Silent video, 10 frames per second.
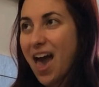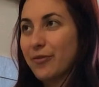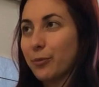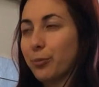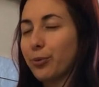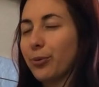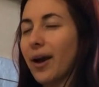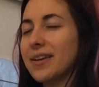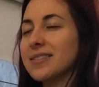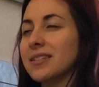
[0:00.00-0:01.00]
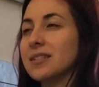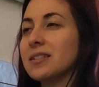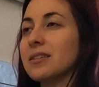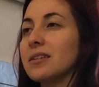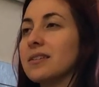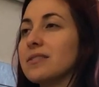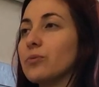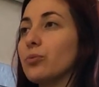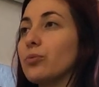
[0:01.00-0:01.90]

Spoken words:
And then press into this.